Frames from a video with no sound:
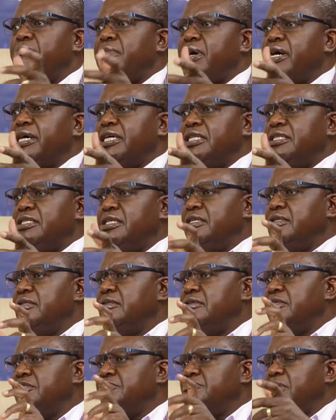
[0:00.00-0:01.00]
marketing,
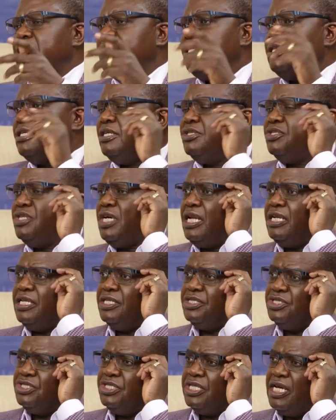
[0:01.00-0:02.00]
is marketing a
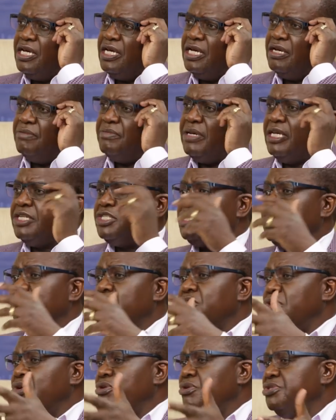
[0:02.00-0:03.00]
challenge? Um, has
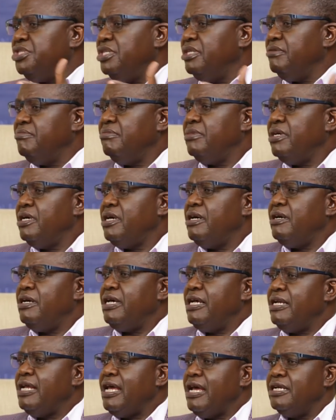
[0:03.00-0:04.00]
technology uh,
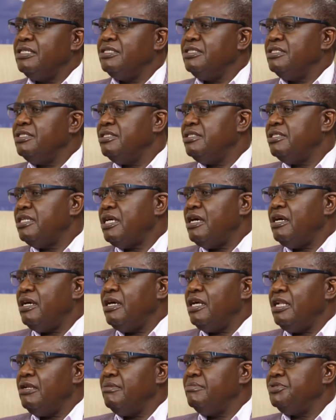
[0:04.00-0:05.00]
enhanced, uh,
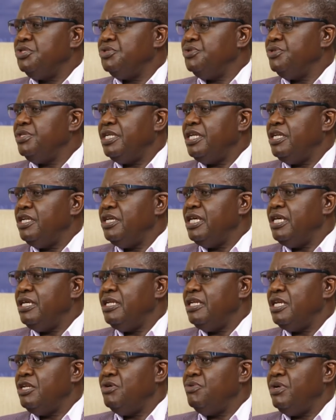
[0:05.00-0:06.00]
helped you in any,
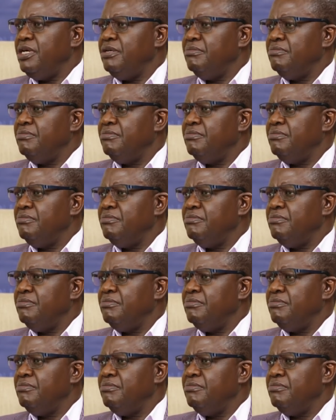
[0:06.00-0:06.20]
in any way?